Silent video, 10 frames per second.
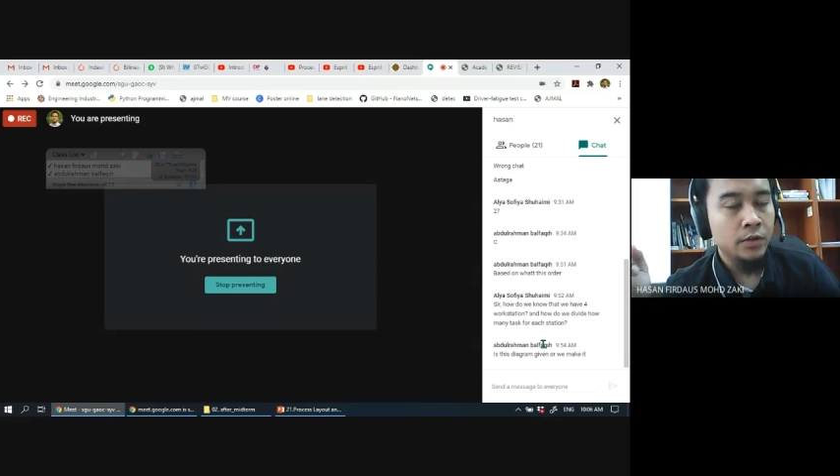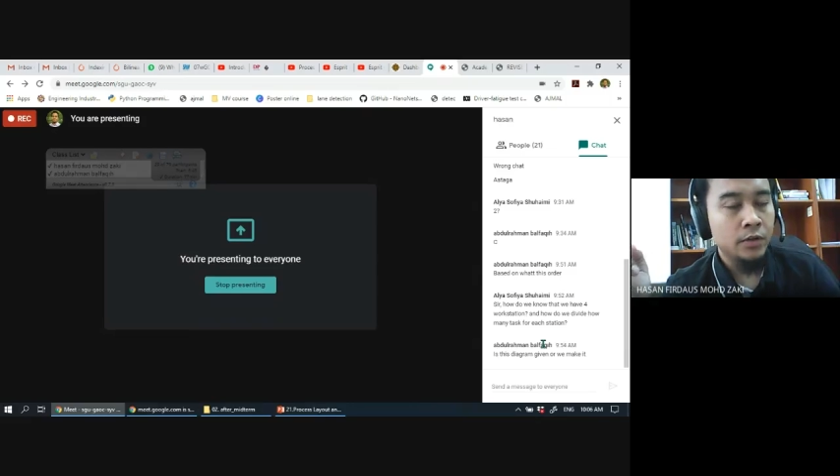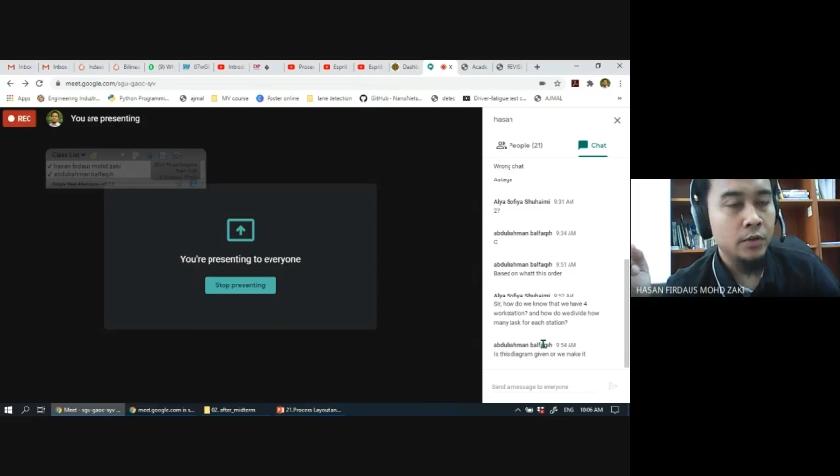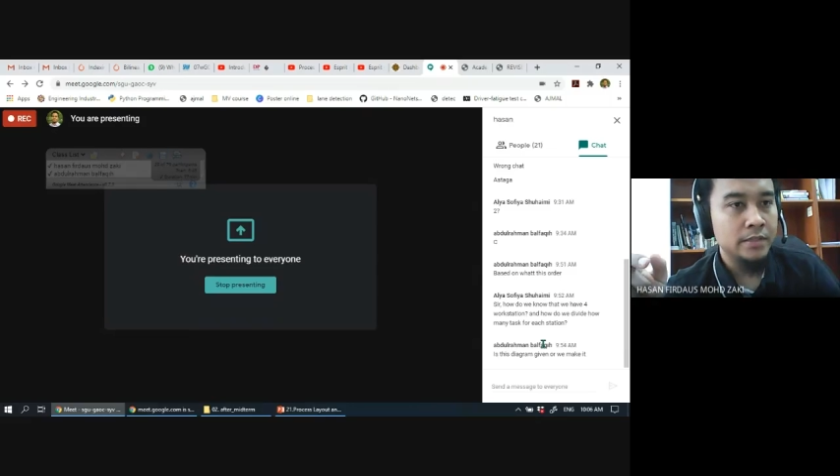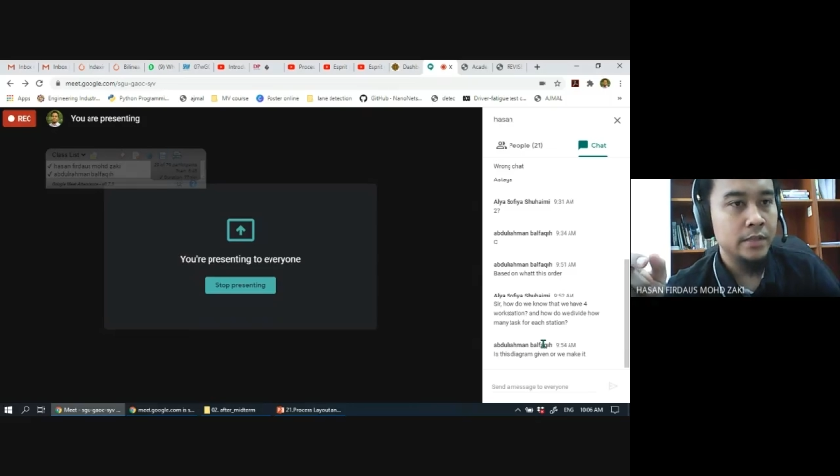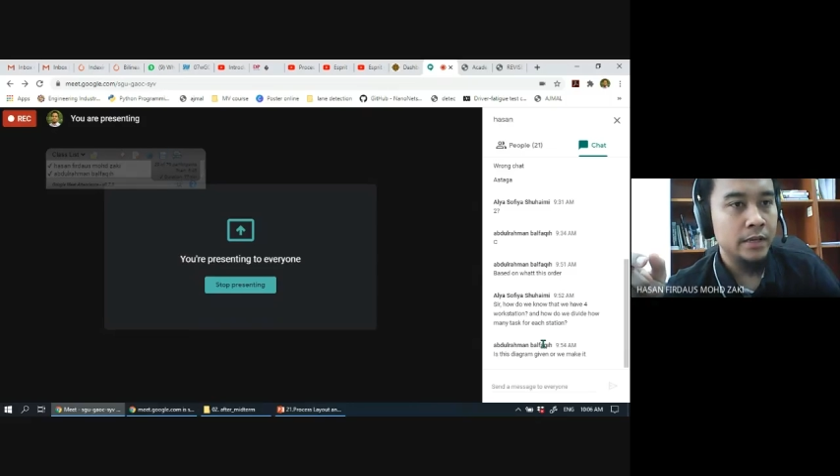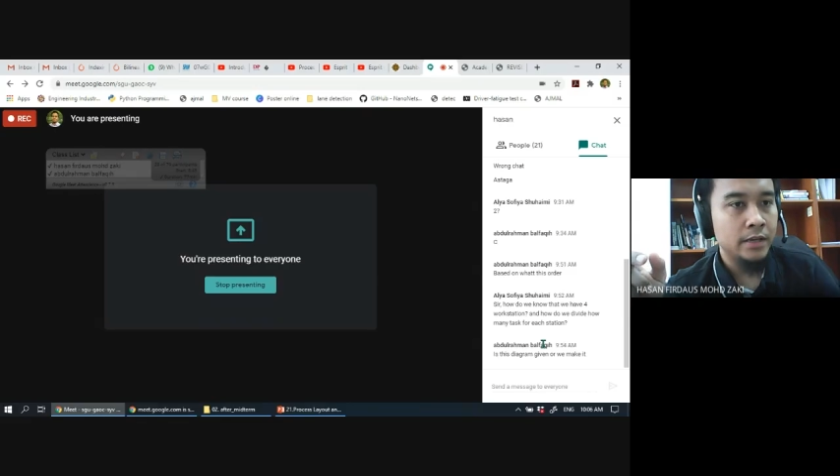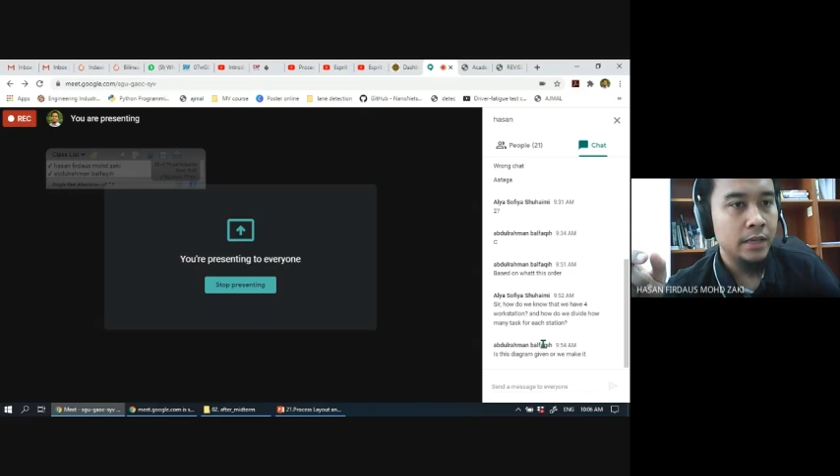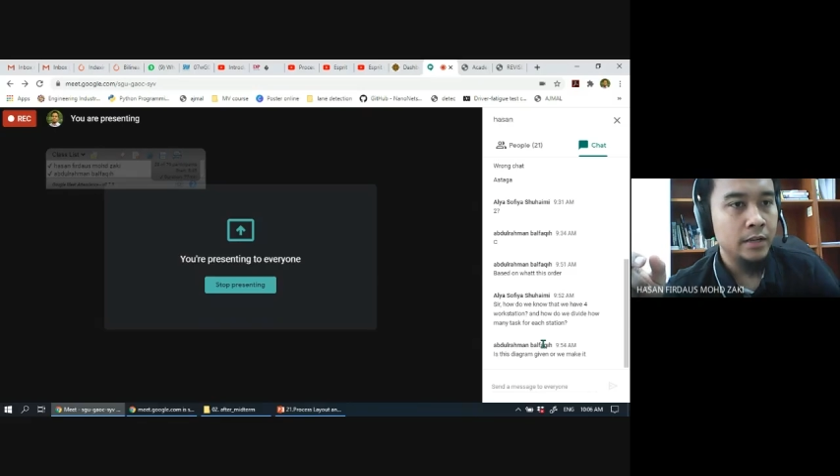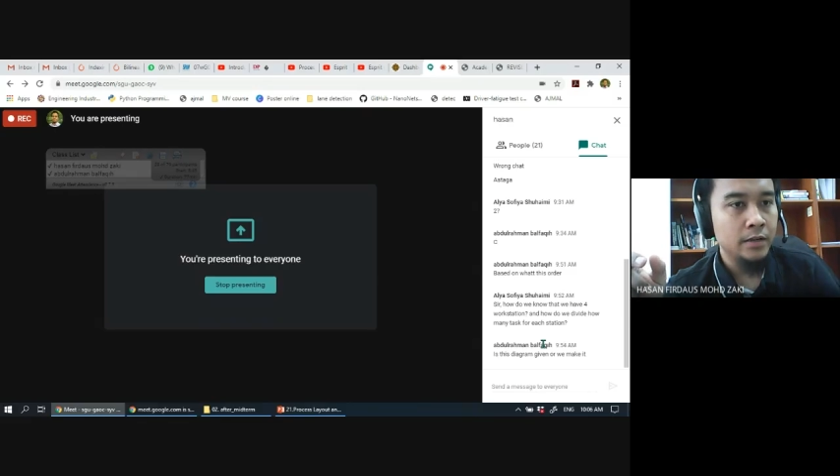minus the
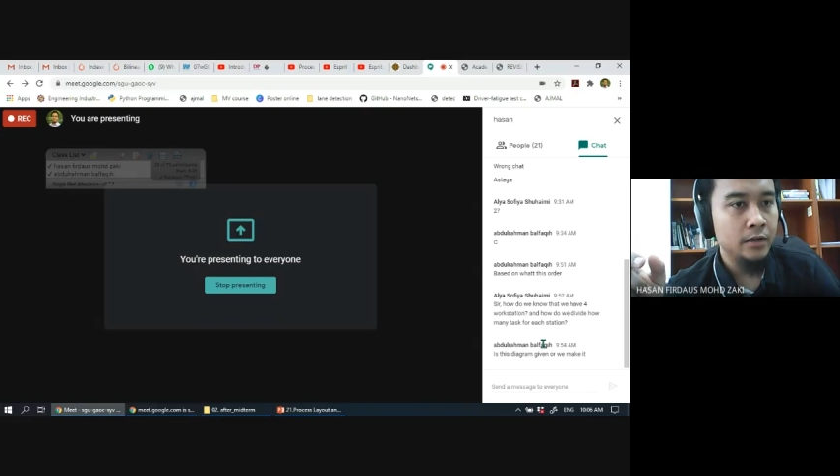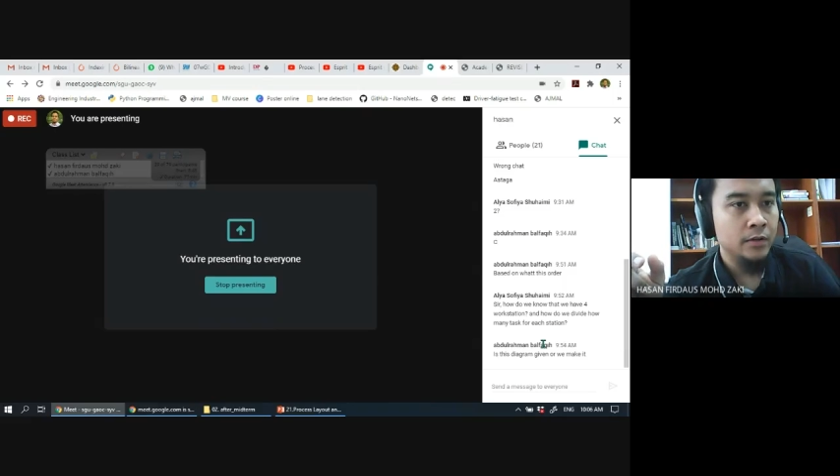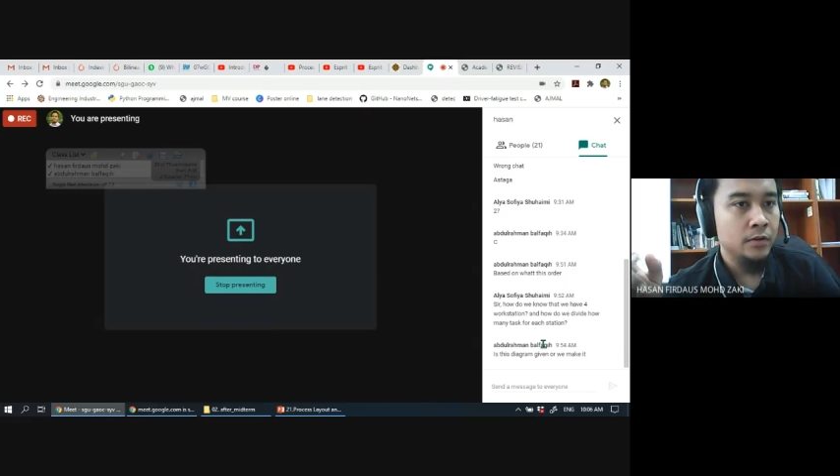again,